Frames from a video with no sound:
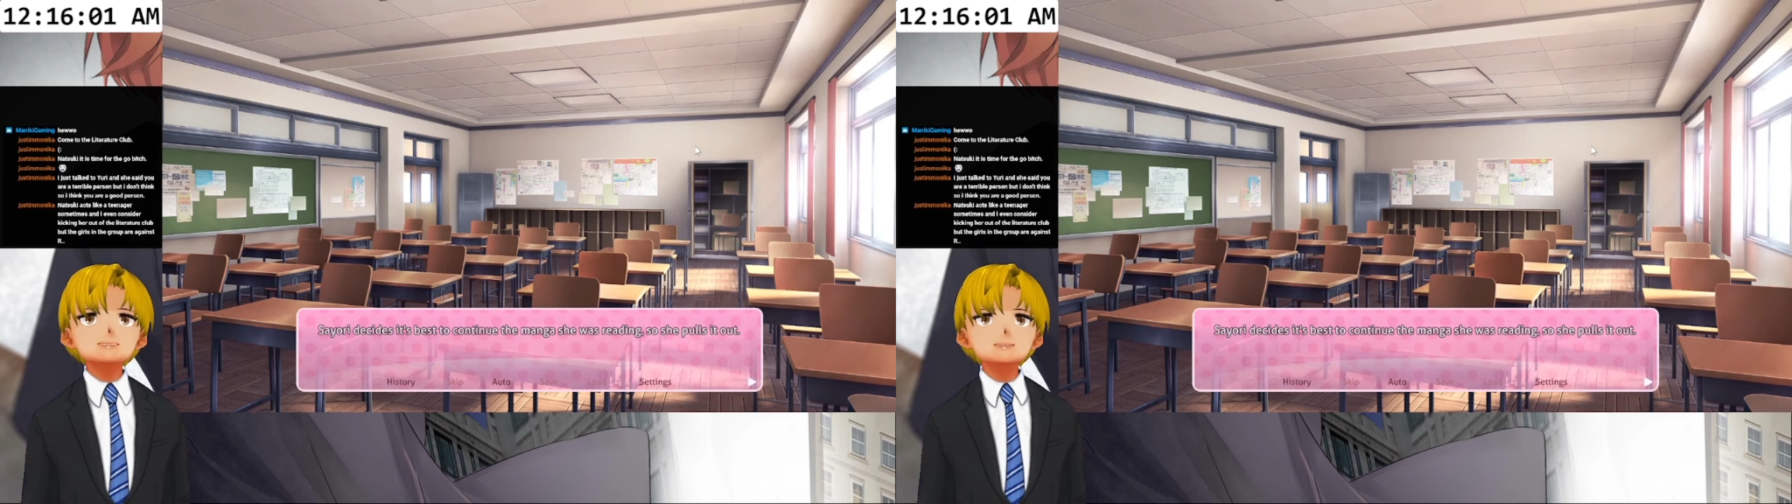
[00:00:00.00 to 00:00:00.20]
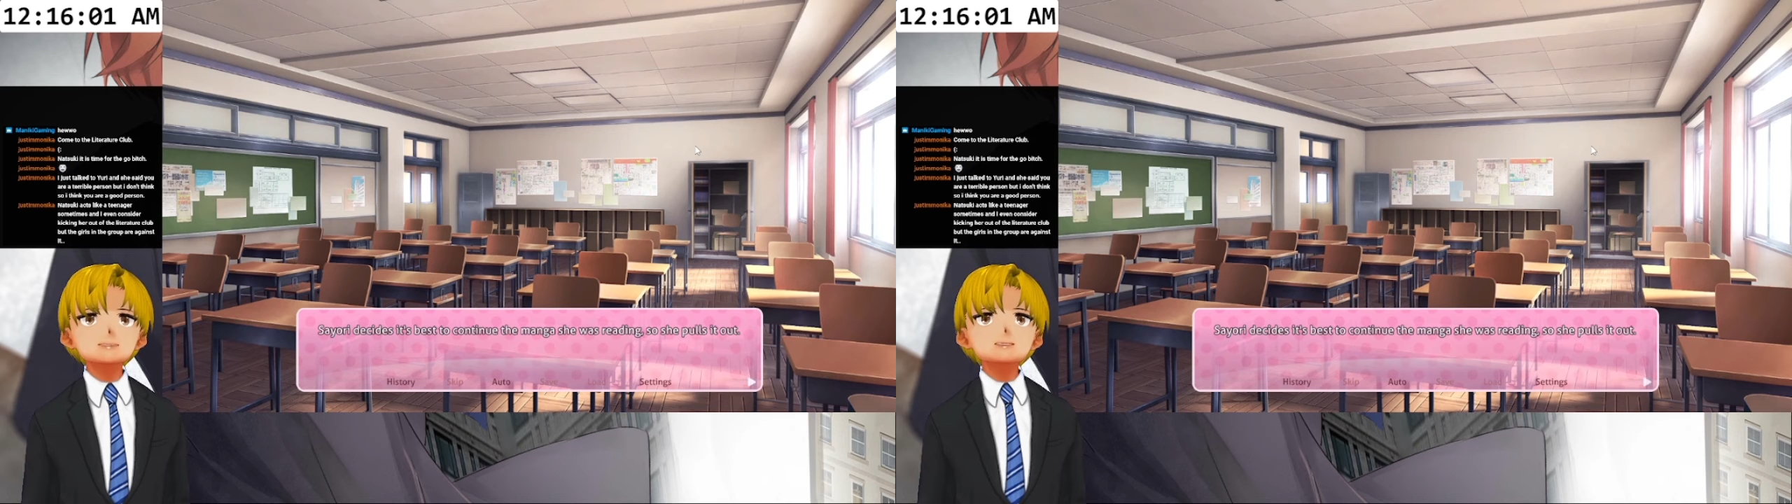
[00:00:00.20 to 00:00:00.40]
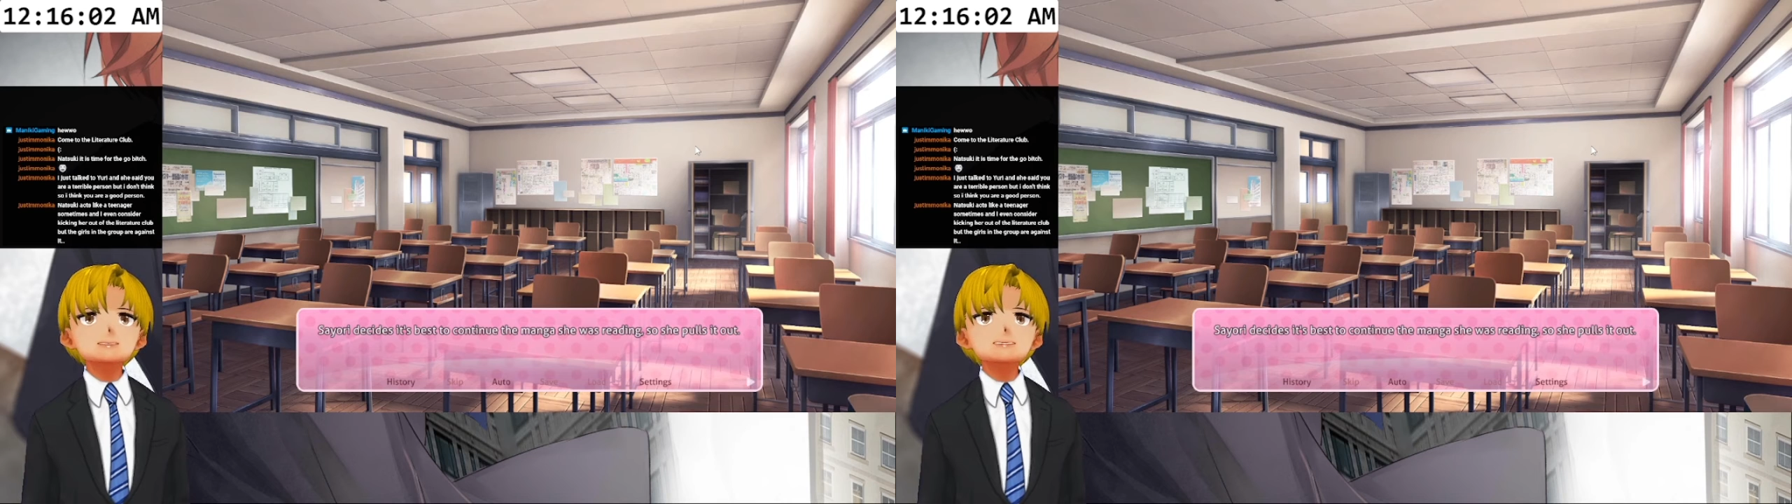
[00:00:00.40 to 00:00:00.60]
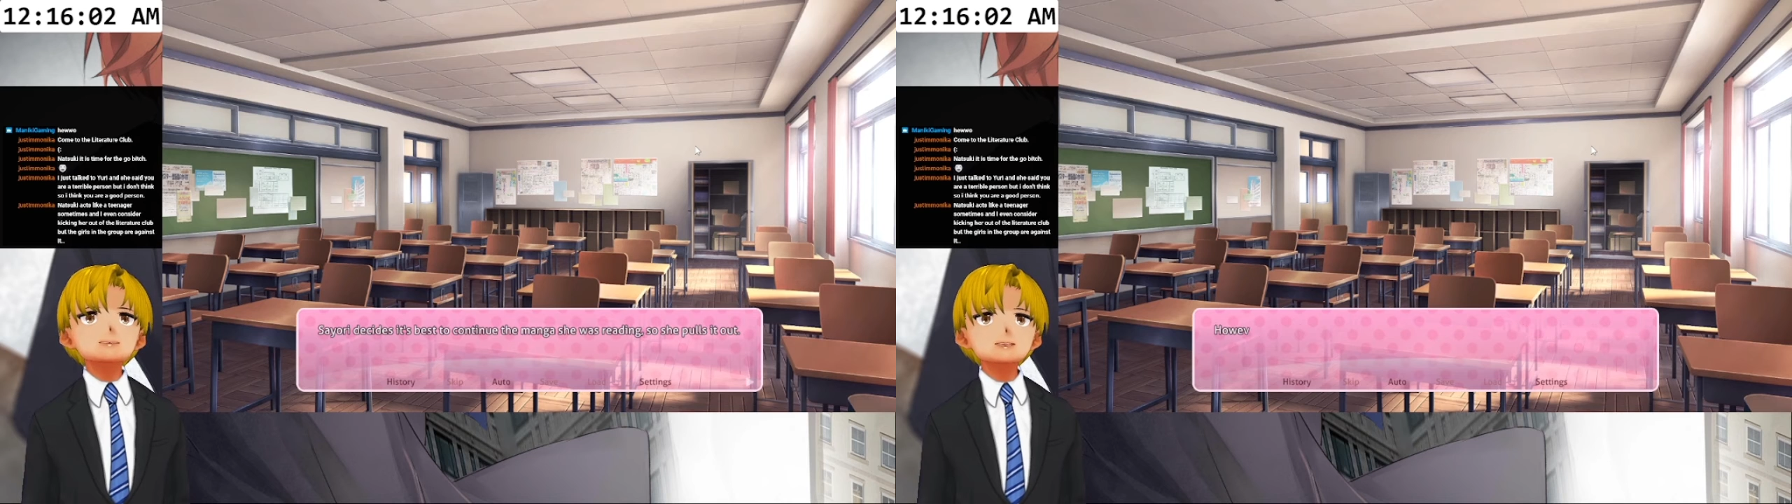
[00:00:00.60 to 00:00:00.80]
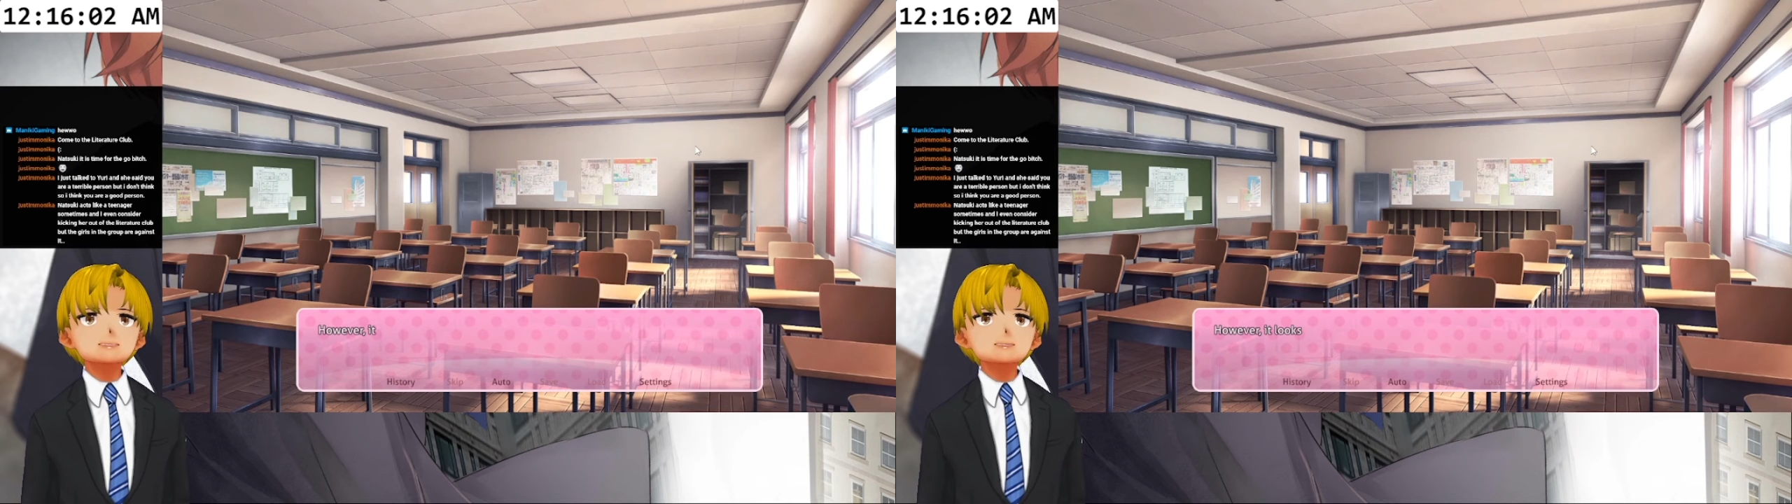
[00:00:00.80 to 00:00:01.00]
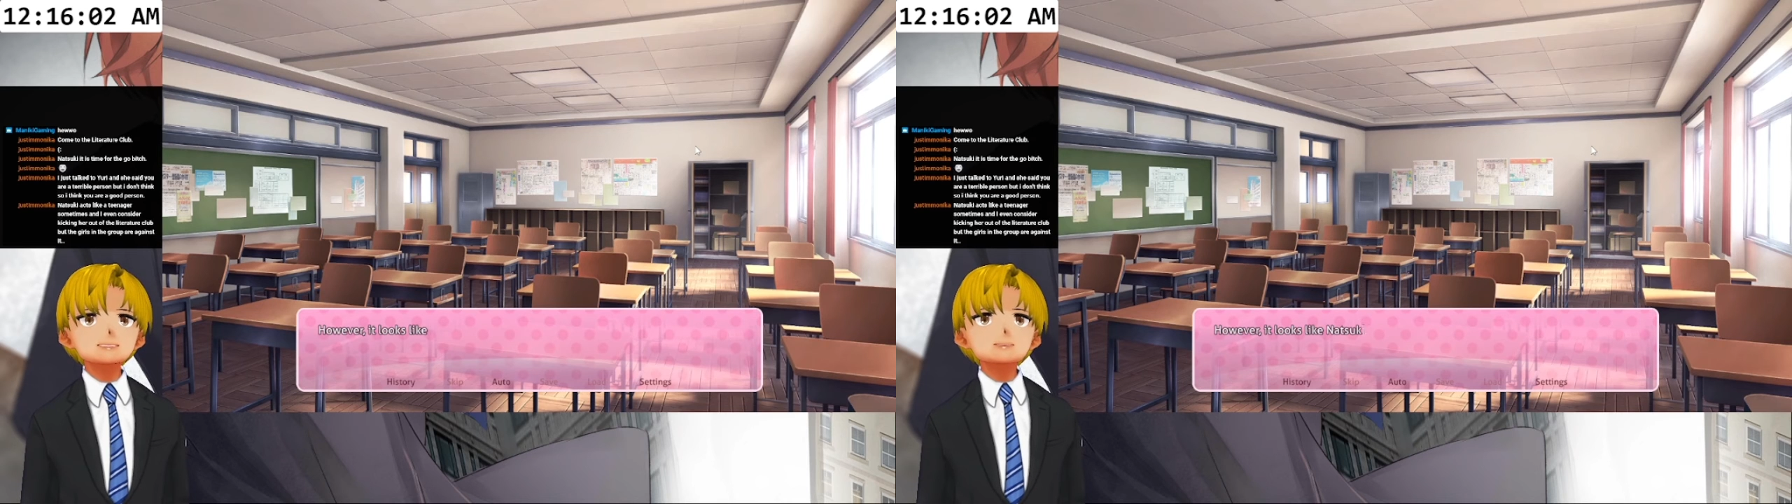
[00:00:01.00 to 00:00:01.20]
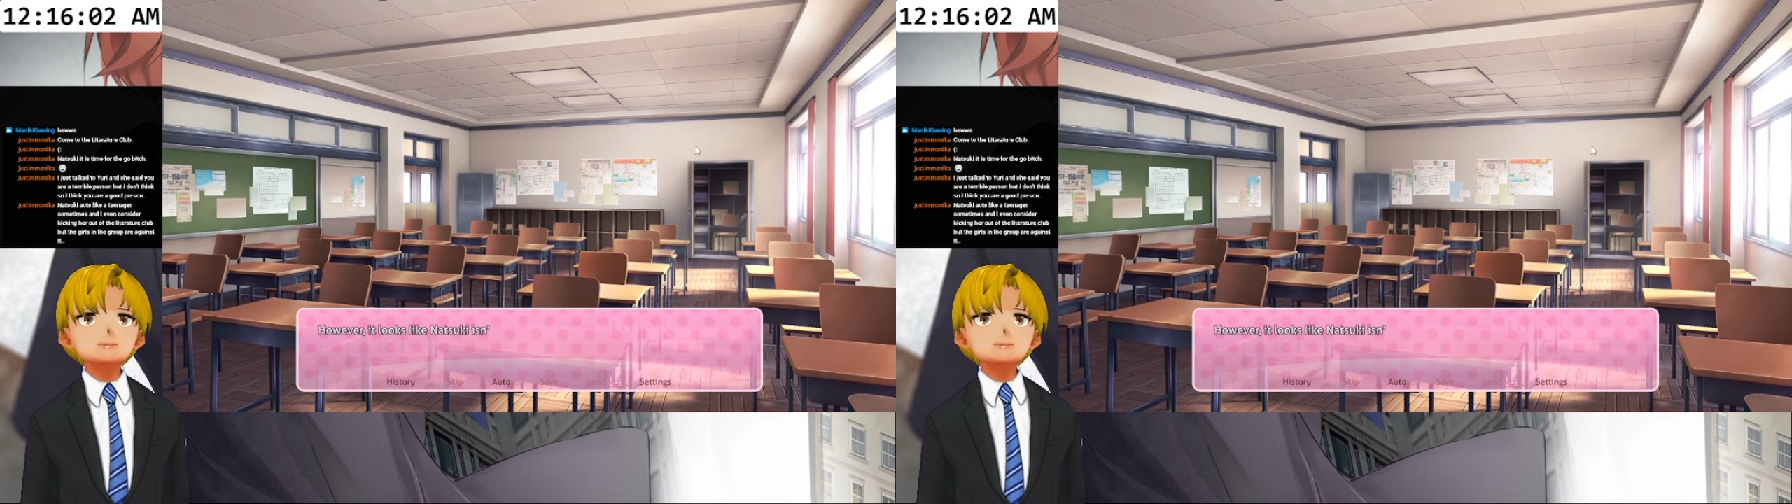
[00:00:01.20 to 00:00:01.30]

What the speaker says: so she pulls it out.